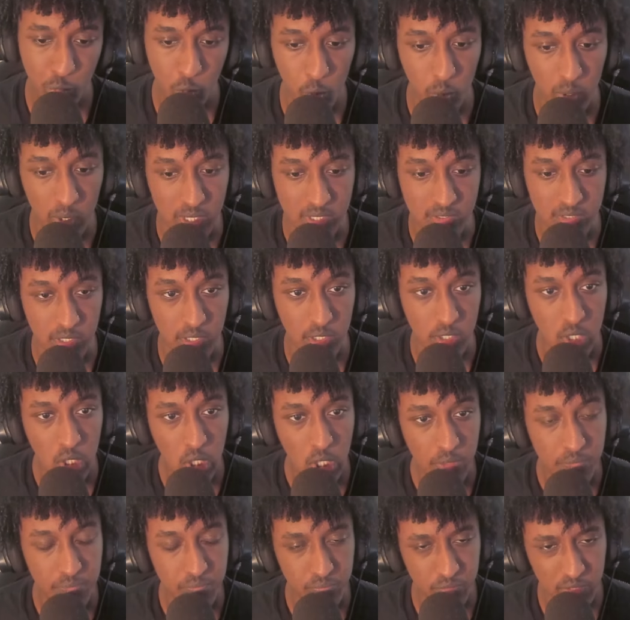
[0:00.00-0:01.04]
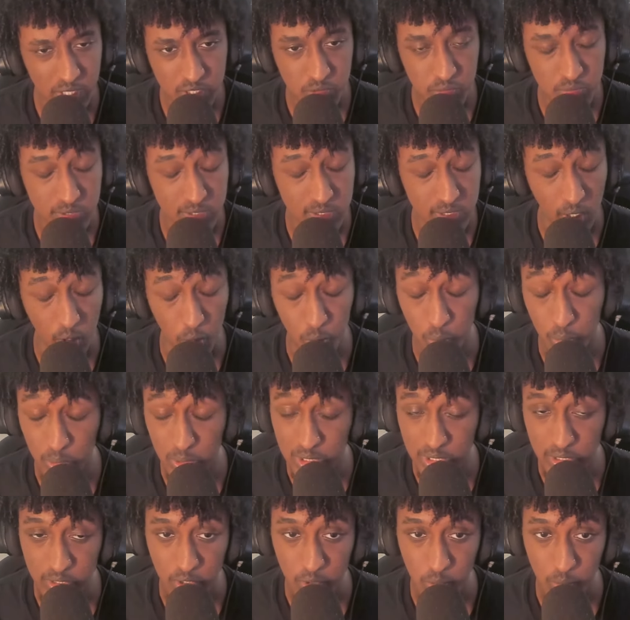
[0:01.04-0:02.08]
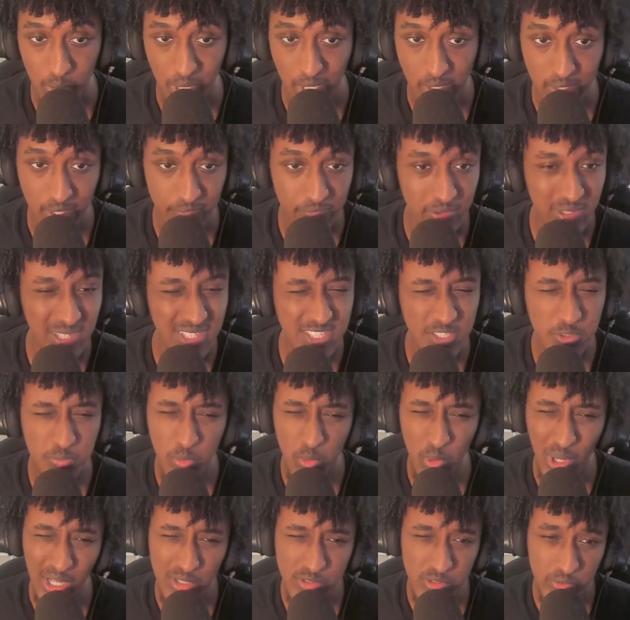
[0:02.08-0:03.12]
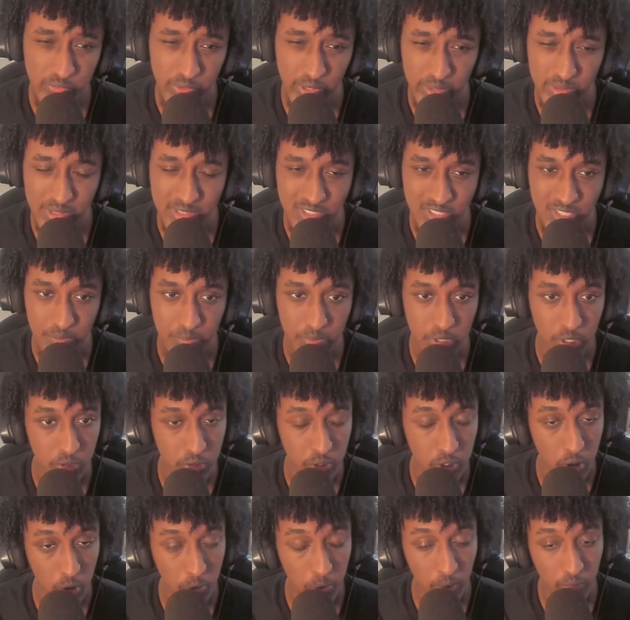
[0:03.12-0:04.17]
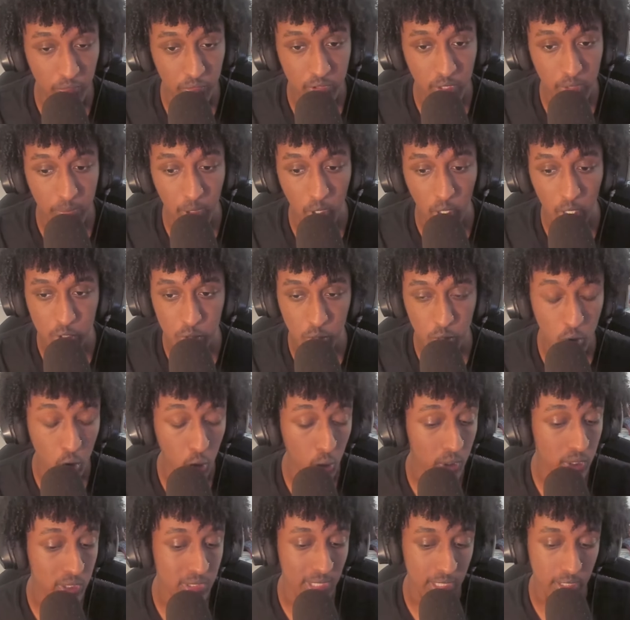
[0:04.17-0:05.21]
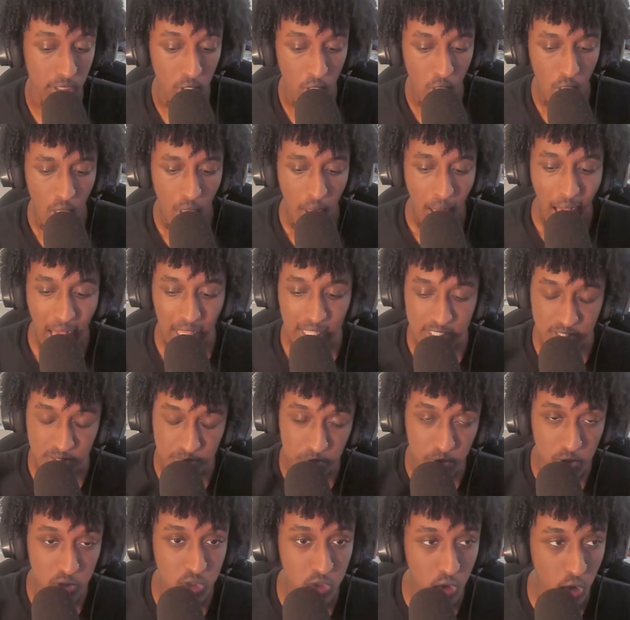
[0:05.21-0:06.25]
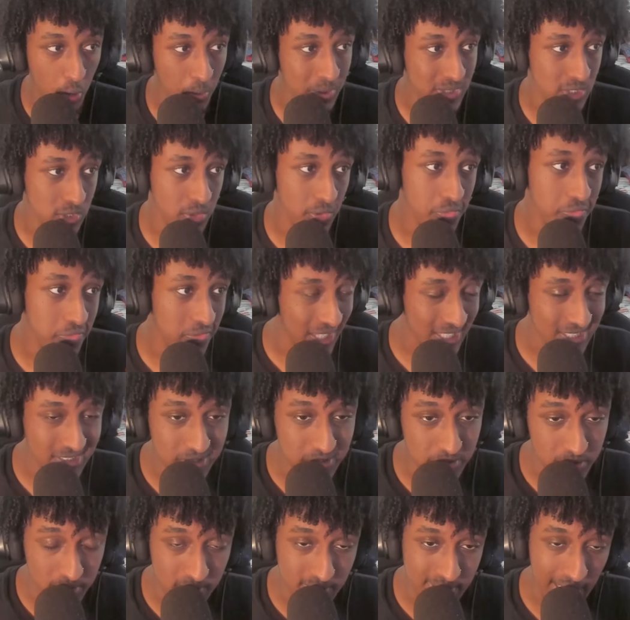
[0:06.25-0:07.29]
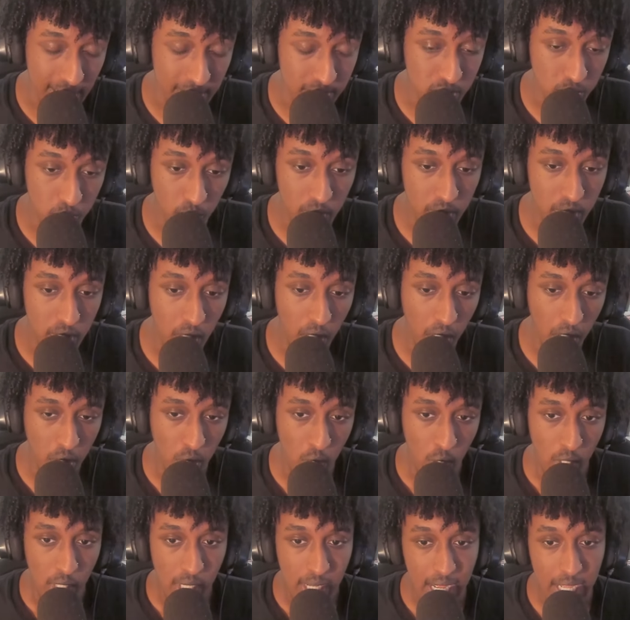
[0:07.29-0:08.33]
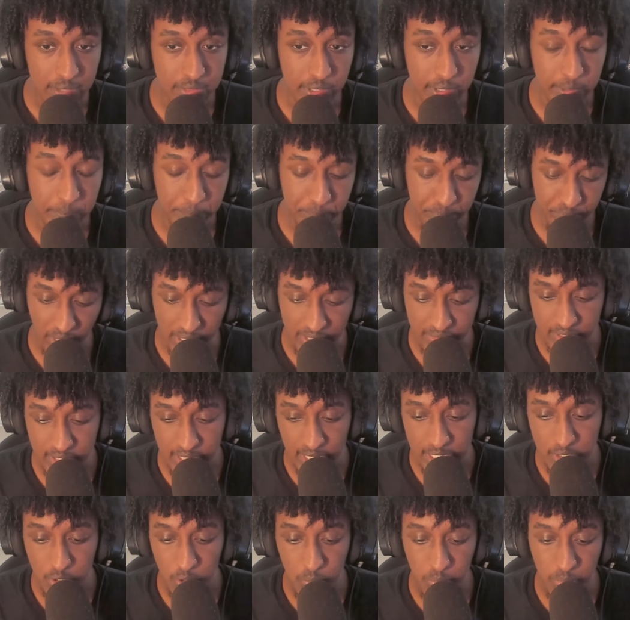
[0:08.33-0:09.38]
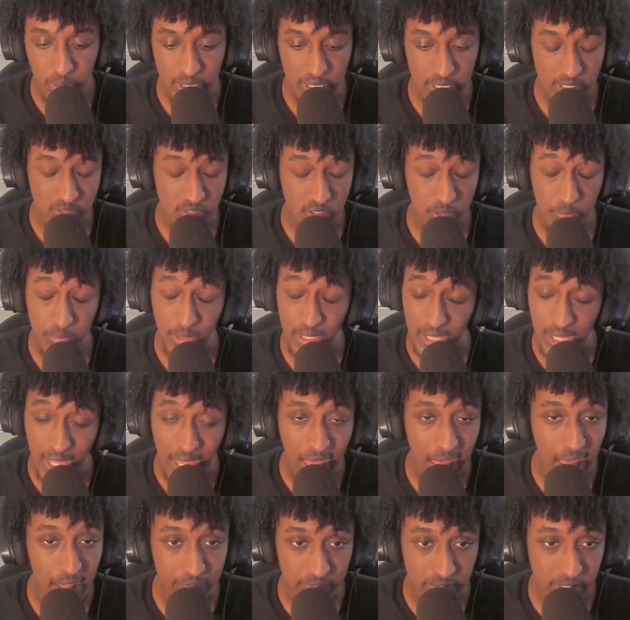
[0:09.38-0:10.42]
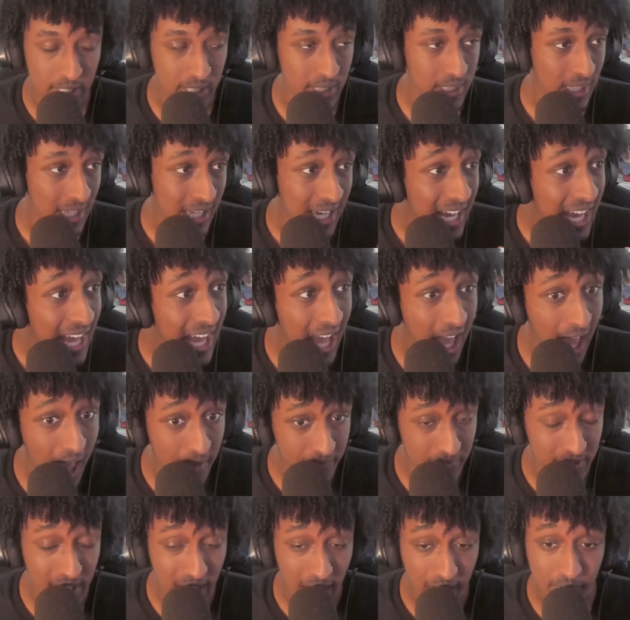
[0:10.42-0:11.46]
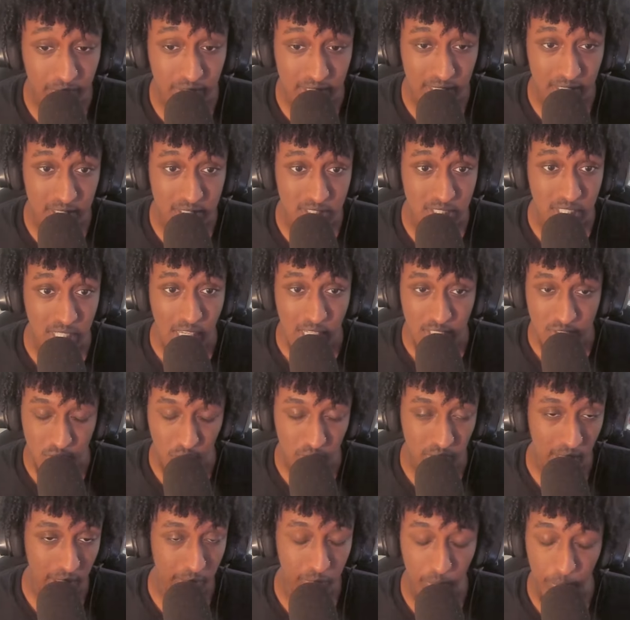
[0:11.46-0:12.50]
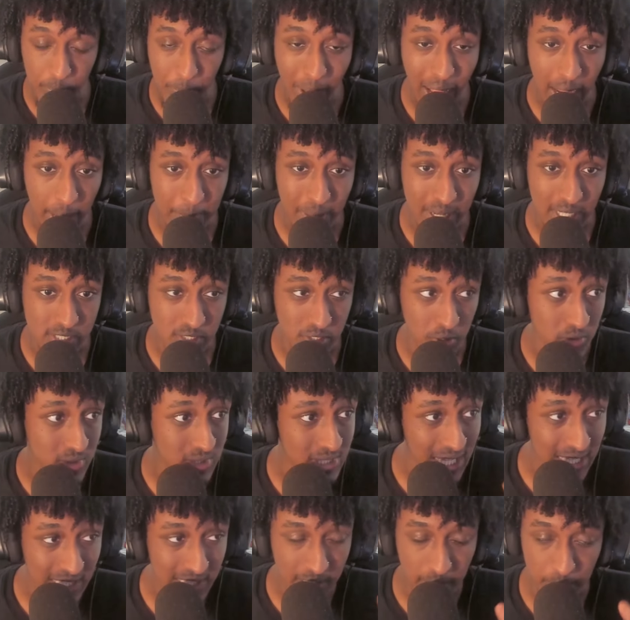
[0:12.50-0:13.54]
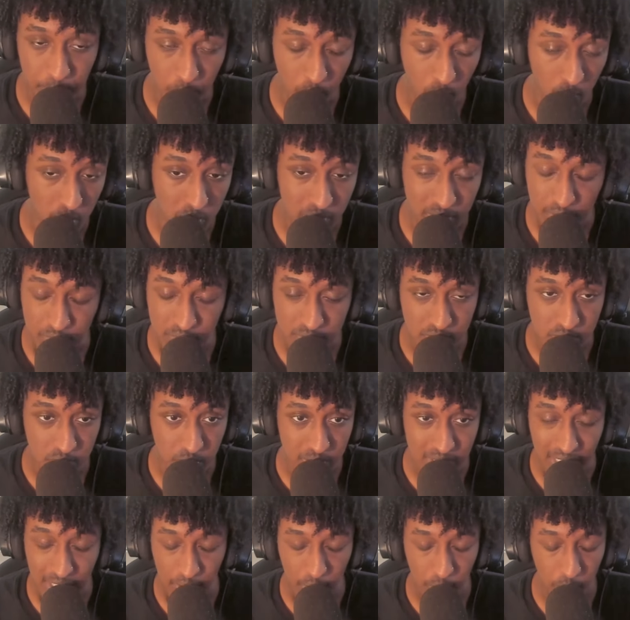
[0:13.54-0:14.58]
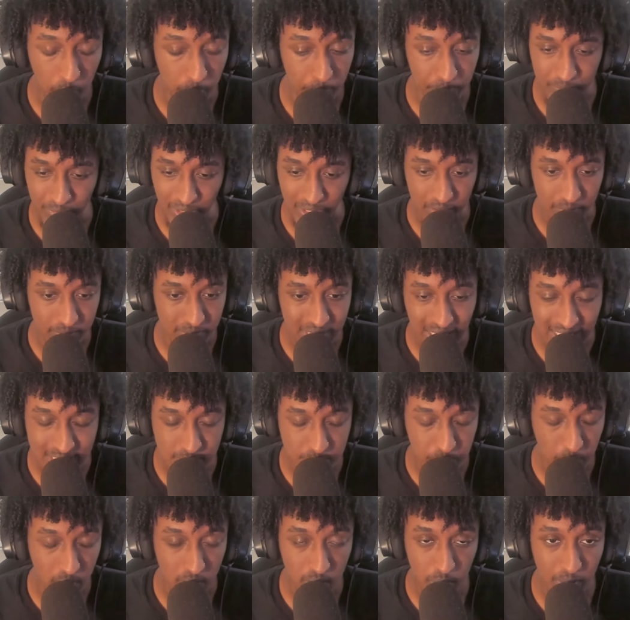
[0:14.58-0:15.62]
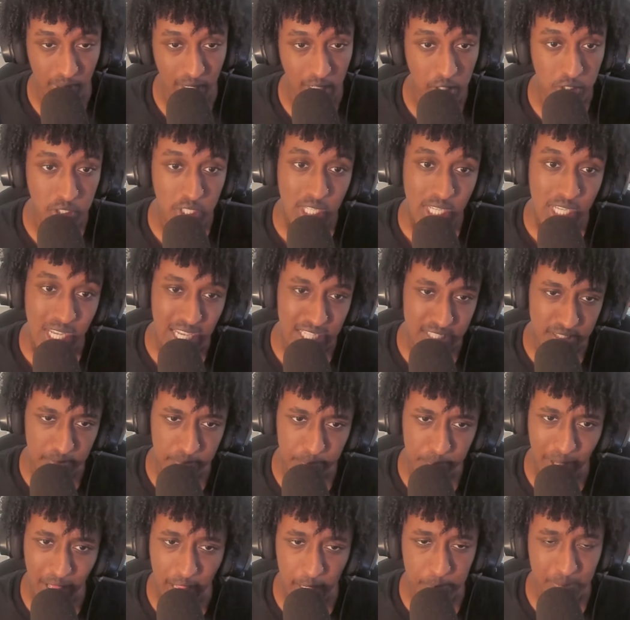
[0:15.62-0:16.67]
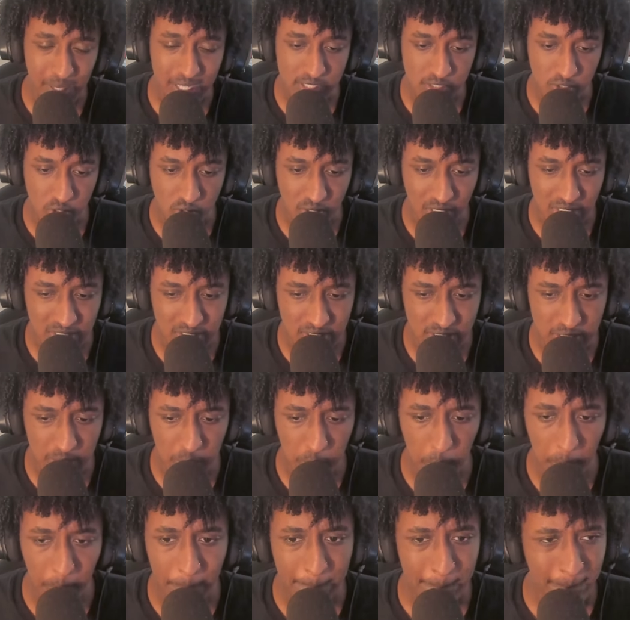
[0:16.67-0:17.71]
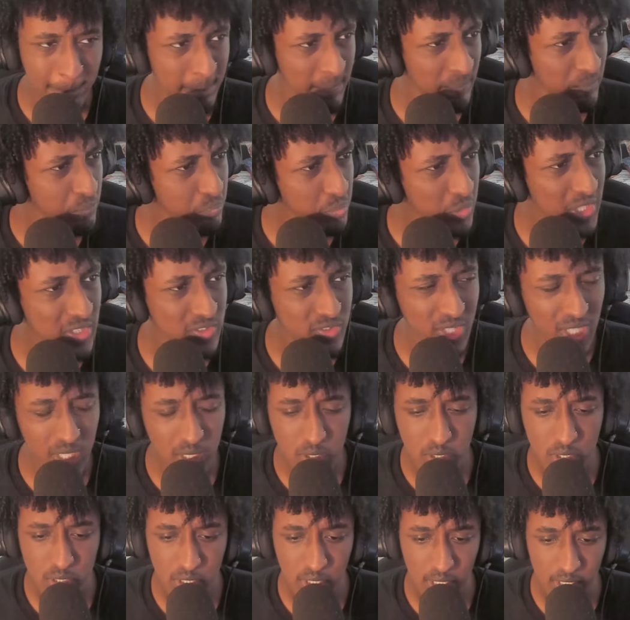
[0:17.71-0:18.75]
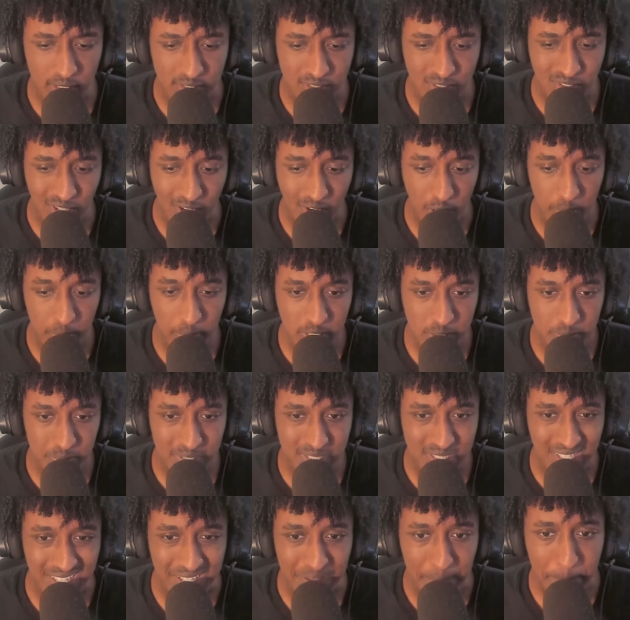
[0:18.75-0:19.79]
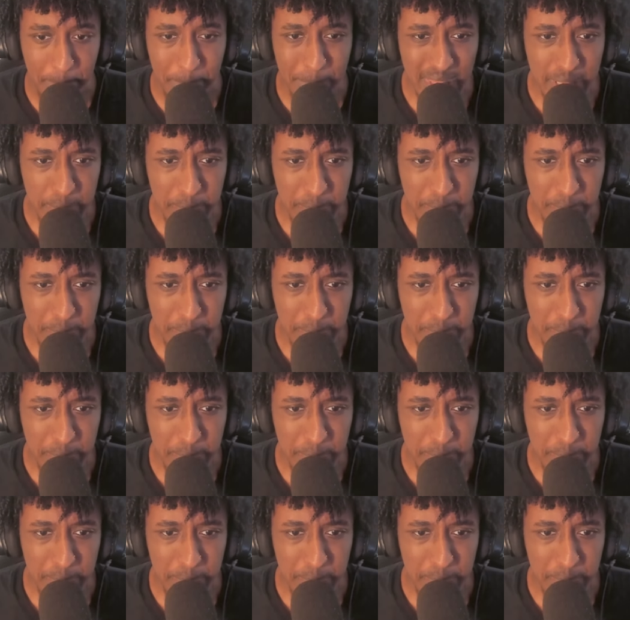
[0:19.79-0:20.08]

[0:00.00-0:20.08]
what is it? This was a really good round. And I feel like these rounds are very similar. You know, both of them are doing like, I guess, musical, but still flexing their sounds and whatnot. And then at the end, they're bringing some like heaviness. So like for Pacmax, it was that lip roll. He was doing that whole like last part of the round. And then Pacmax, it was like this little, it's not a like a sucker punch, but it's like a,